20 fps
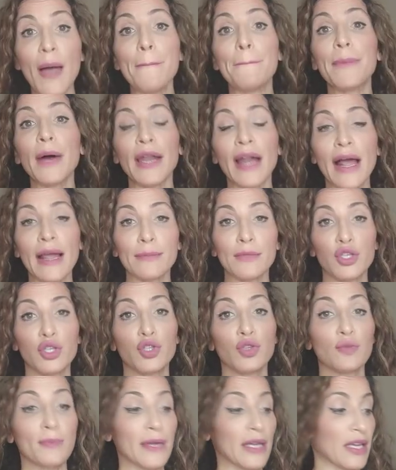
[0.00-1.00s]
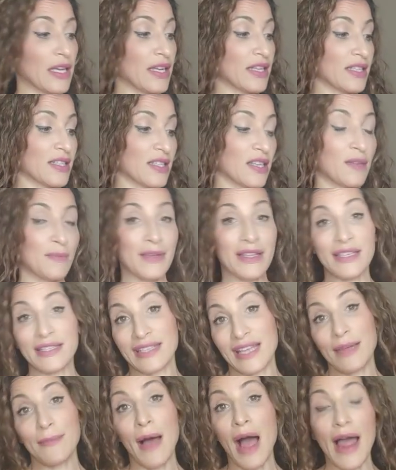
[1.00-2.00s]
but i'm assuming it's going to be the
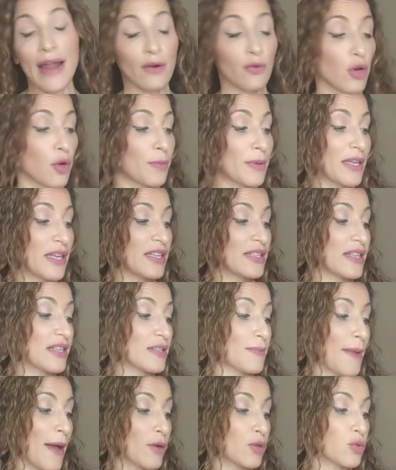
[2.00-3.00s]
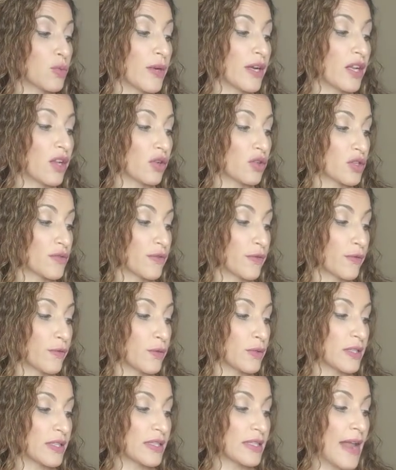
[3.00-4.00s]
same i don't know but he says about $20 for
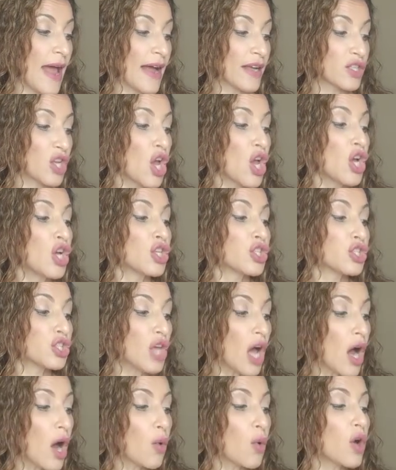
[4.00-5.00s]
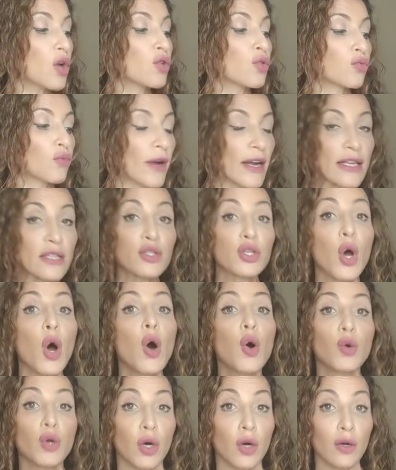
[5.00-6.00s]
foods and snacks so grand
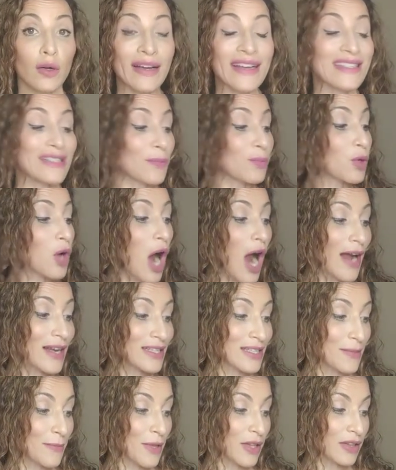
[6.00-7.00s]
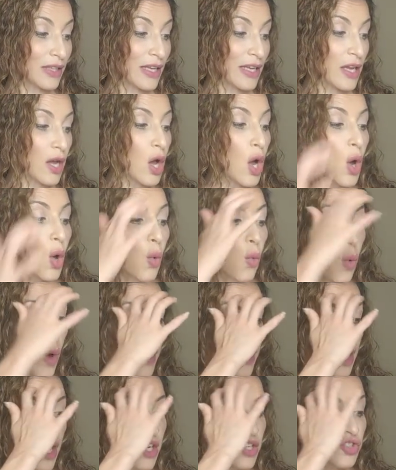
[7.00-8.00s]
total is approximately
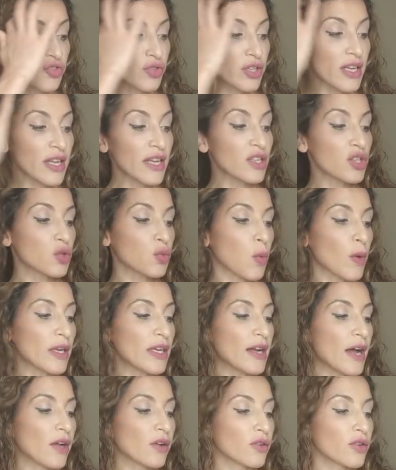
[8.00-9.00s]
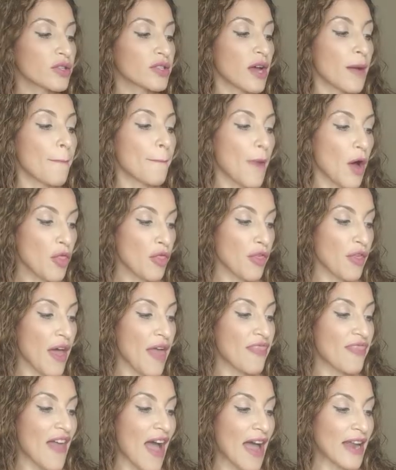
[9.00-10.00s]
$120 a month
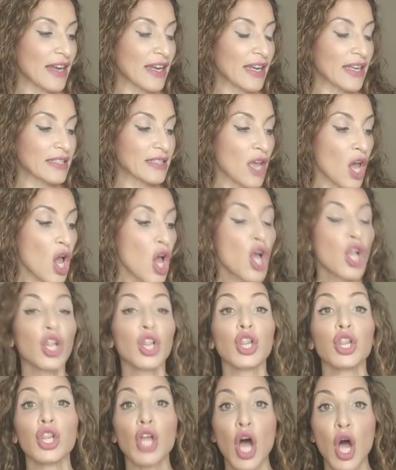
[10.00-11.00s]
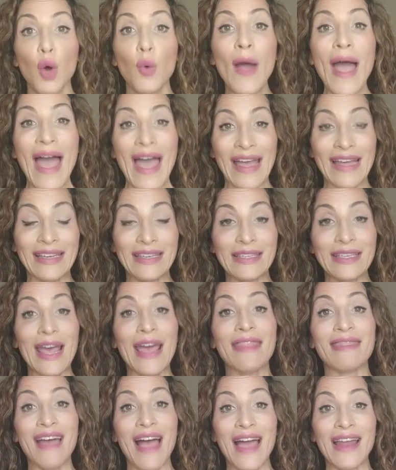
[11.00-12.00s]
and that is low end
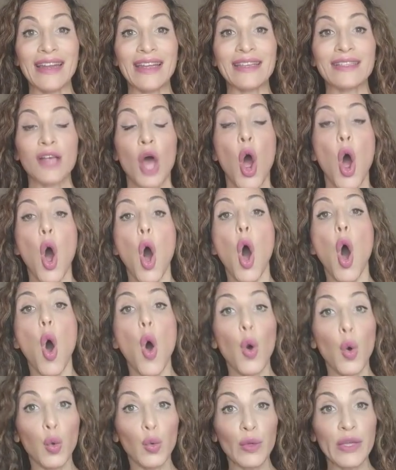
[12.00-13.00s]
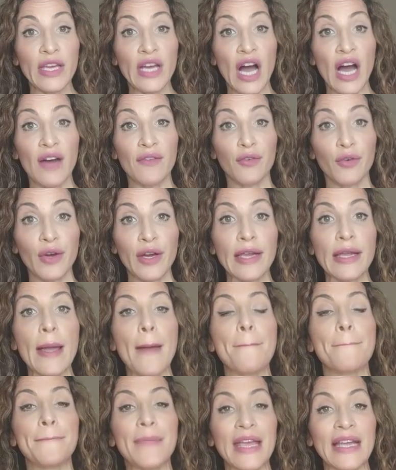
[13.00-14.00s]
and that is only covering
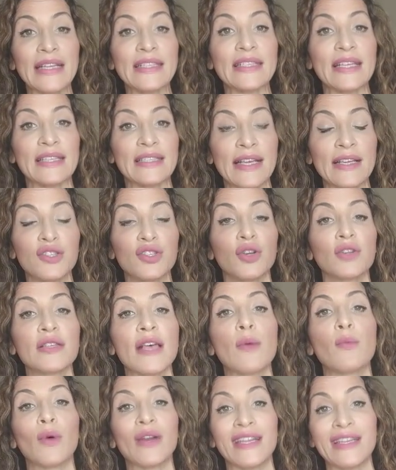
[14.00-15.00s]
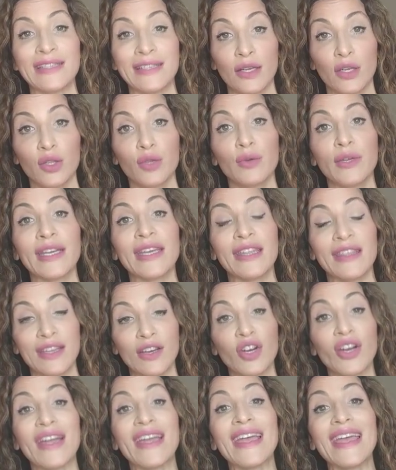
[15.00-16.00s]
base essentials, and what he's including in
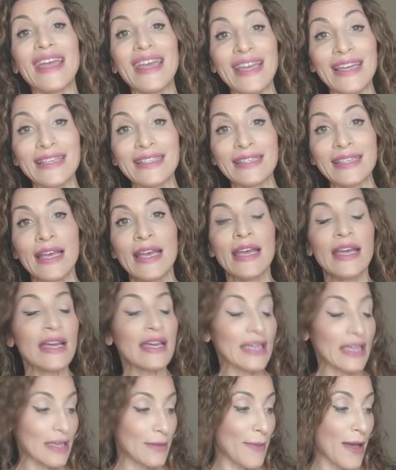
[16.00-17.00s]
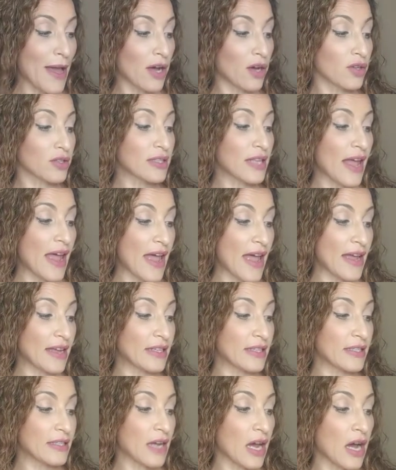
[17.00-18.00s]
there is emails
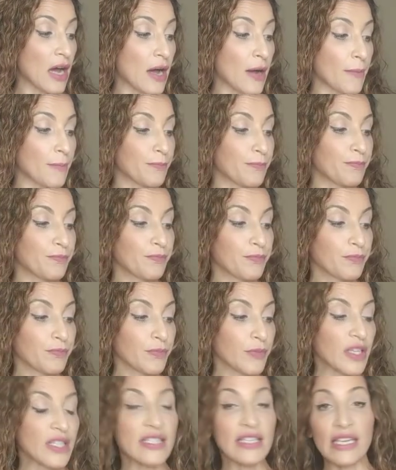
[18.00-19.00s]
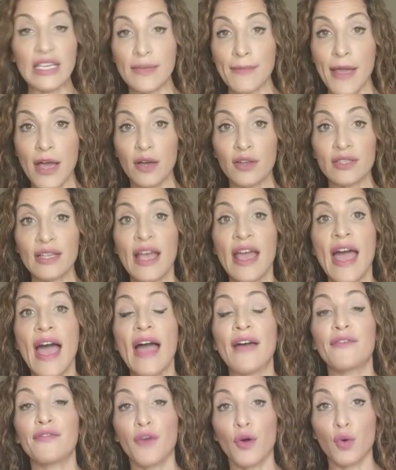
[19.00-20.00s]
and um, it's emails,
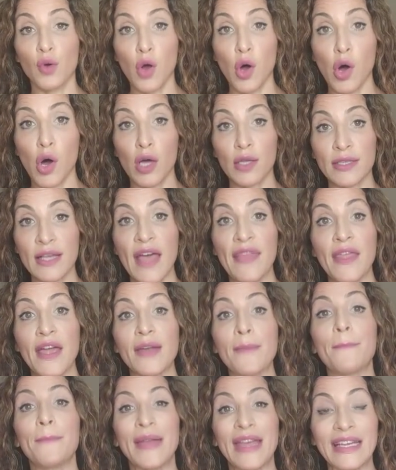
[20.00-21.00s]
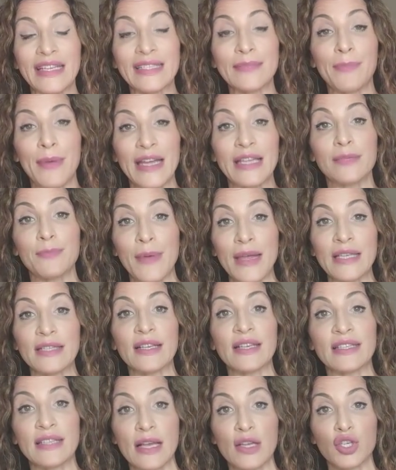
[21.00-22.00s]
phone calls, and then base, base,
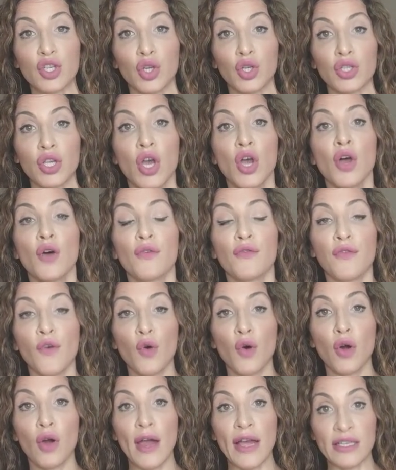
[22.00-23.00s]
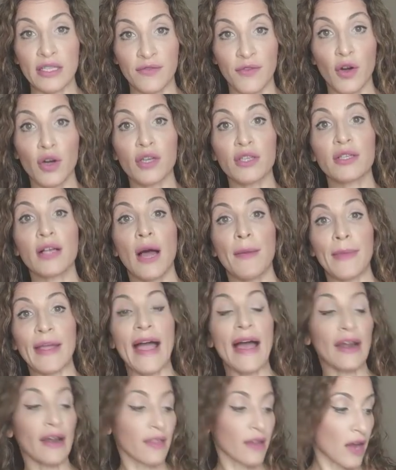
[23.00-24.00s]
base essentials for as far as
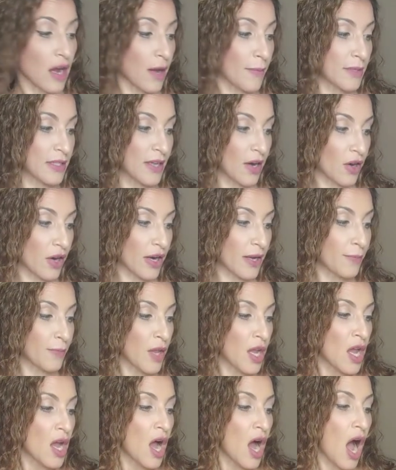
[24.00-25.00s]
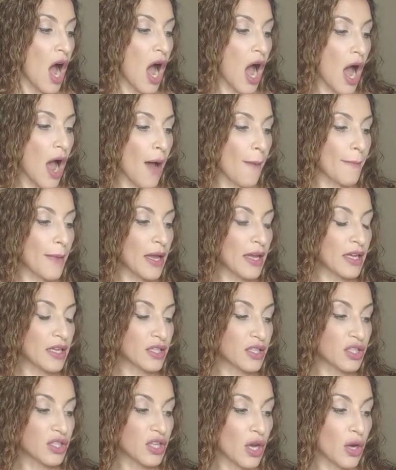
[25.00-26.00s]
coming out of the commissary. Um,
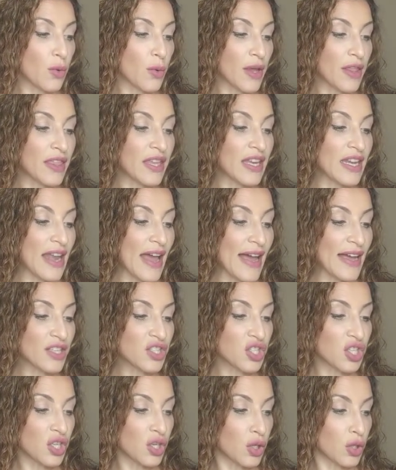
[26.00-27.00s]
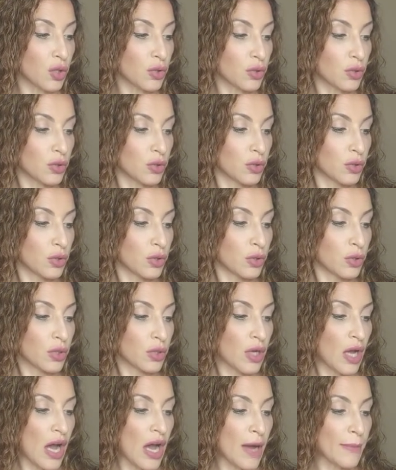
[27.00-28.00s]
so the national
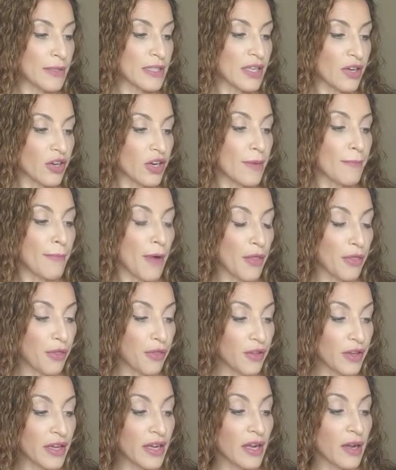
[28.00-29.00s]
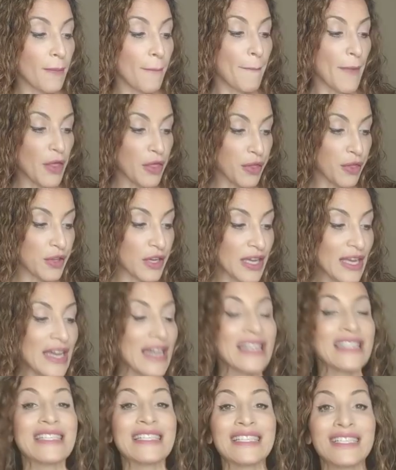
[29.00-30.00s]
commissary monthly monthly
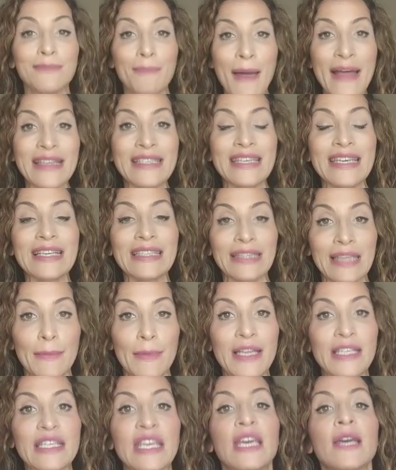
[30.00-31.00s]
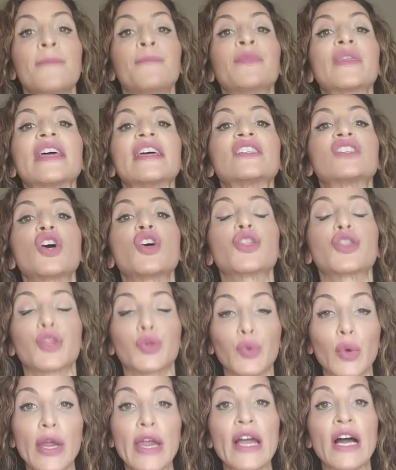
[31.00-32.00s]
spending limit is
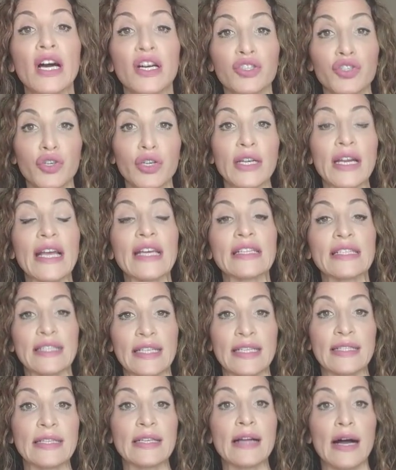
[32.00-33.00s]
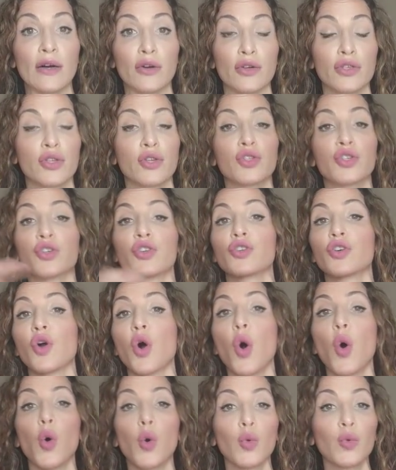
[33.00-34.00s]
$360. So
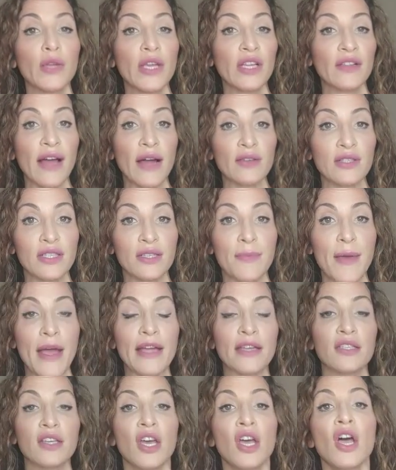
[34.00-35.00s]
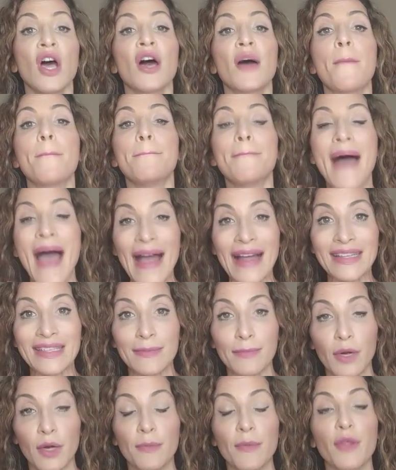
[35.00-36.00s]
you're only allowed to spend
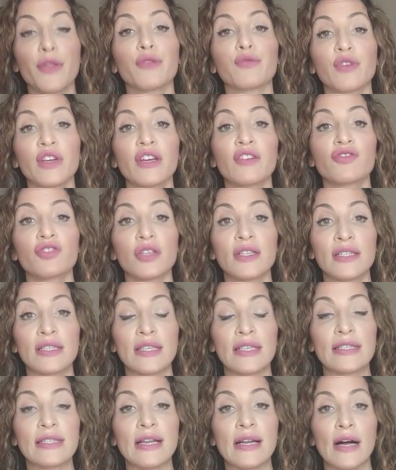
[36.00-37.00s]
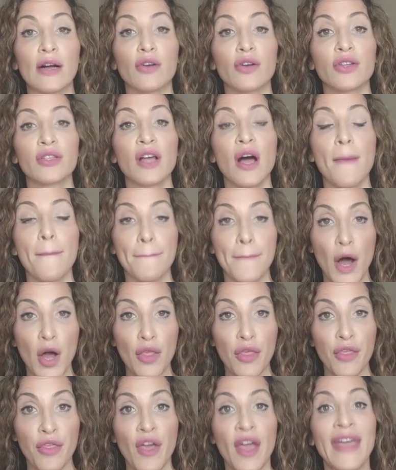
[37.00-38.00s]
maximum $360 a
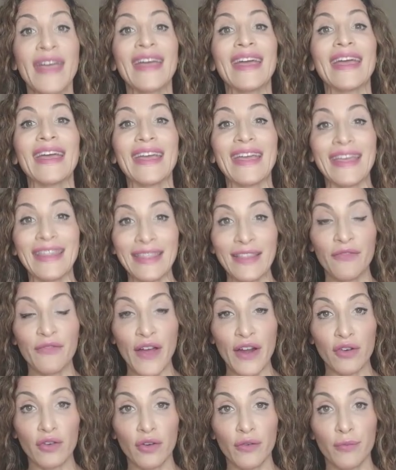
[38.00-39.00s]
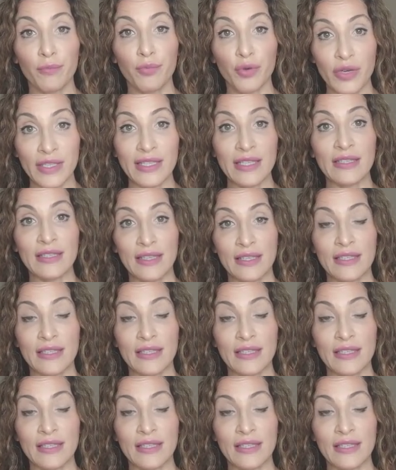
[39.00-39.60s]
month in the federal prison